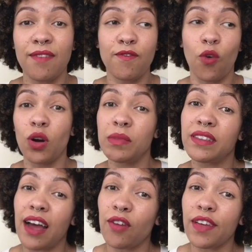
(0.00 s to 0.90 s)
Form is
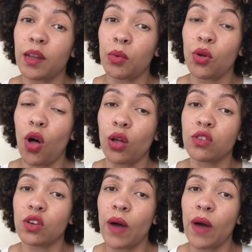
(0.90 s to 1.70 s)
now available also